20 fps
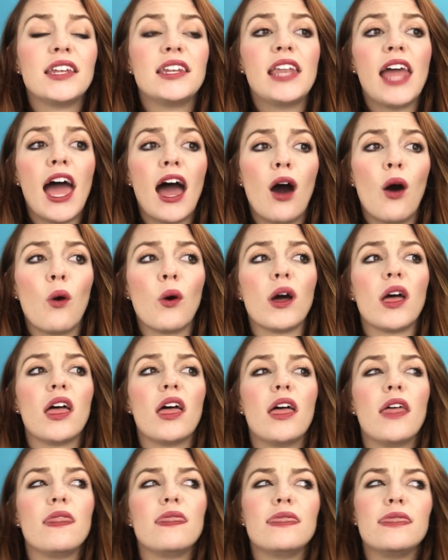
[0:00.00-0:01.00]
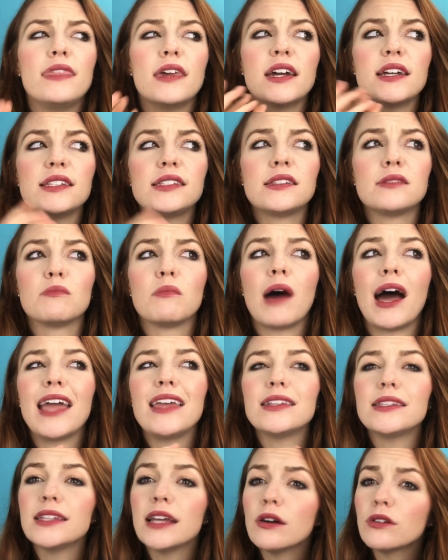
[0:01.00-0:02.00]
Now, this
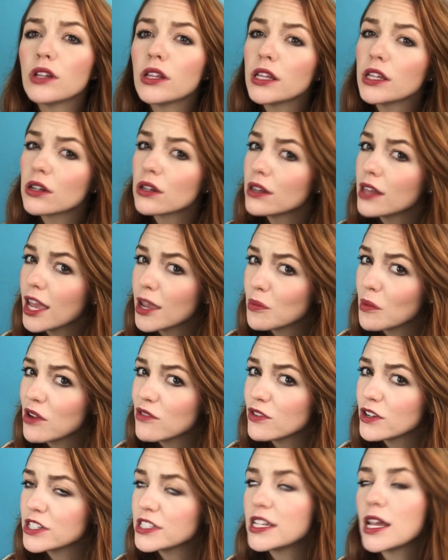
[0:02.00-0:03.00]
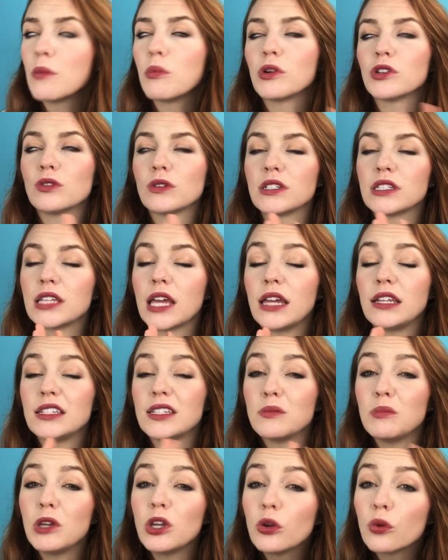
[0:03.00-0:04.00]
might sound a little like my first tip, which was like
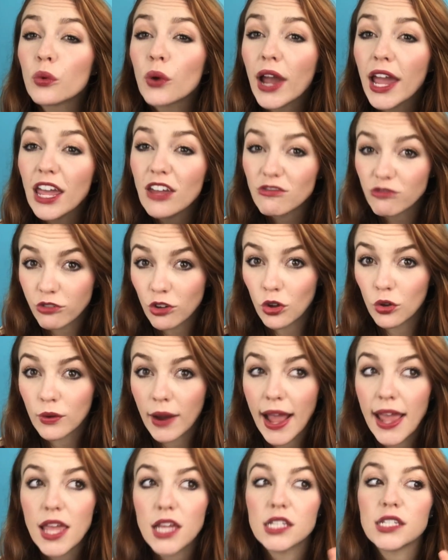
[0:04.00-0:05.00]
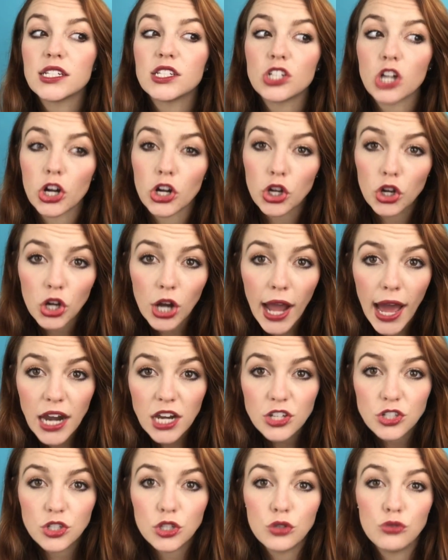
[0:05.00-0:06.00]
to be grateful, right? And to start a
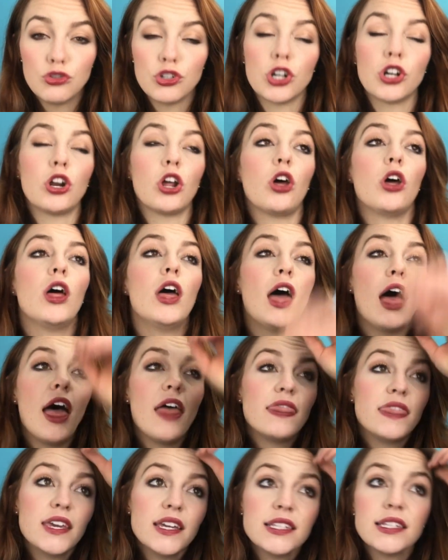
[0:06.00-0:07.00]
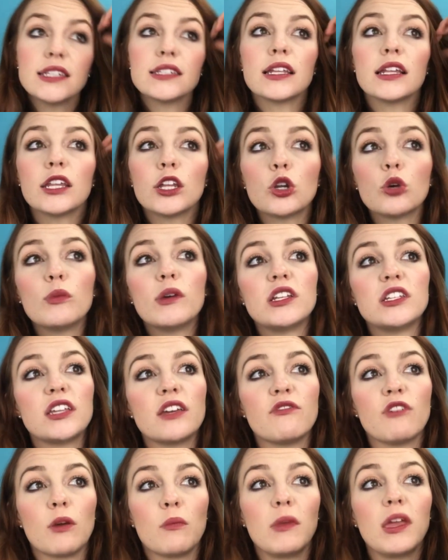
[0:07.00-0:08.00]
gratitude journal. This is a little bit
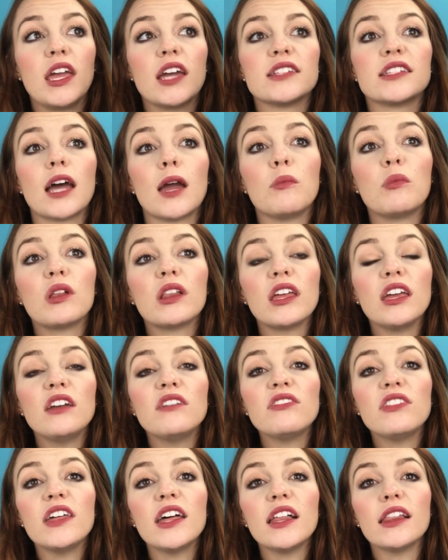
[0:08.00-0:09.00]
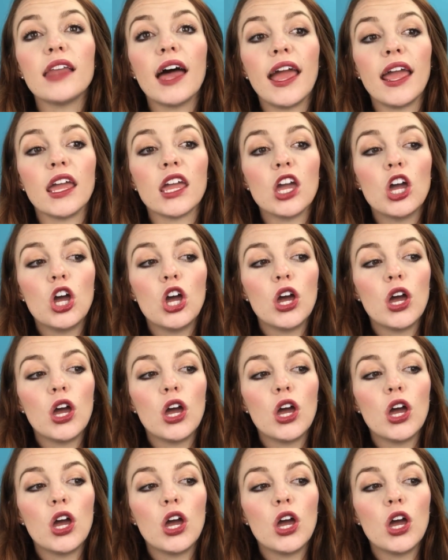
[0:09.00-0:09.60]
different, because I believe that like